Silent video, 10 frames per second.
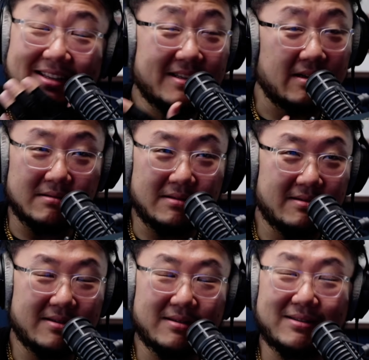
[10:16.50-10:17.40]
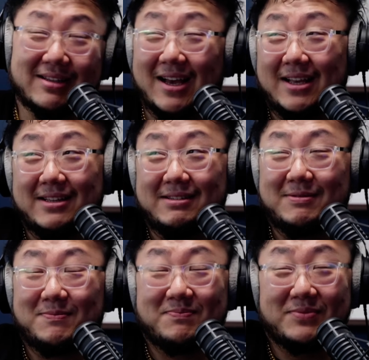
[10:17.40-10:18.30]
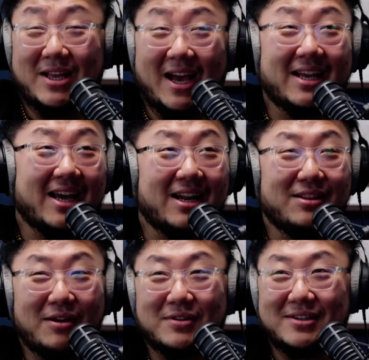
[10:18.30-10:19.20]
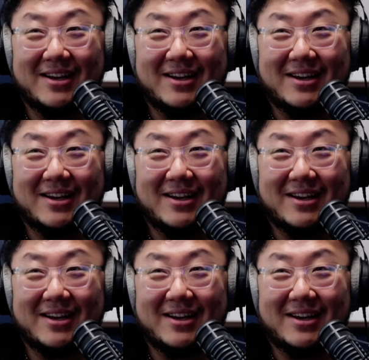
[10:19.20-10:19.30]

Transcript: I kind of love it.